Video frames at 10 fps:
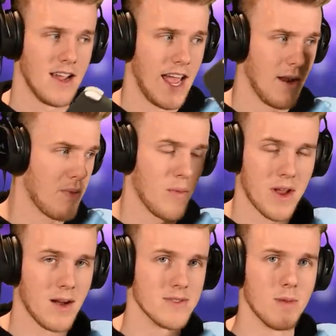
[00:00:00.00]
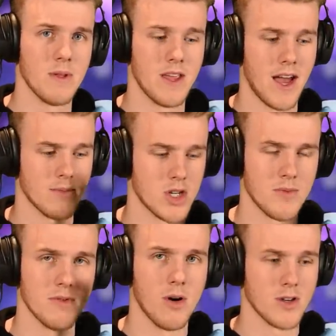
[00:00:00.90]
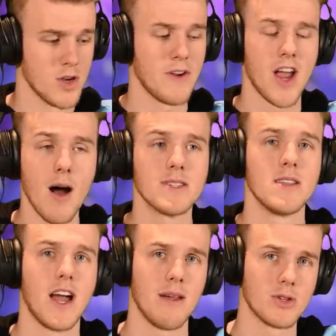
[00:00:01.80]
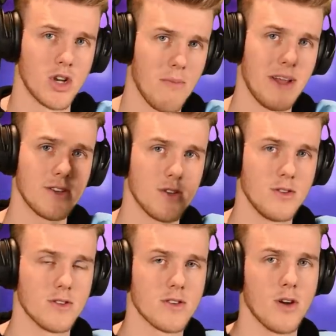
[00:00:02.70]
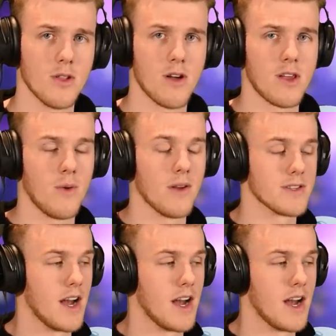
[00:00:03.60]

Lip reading: And it probably comes up in the item shop tomorrow. So if it comes in the item shop, make sure you use code Lockie one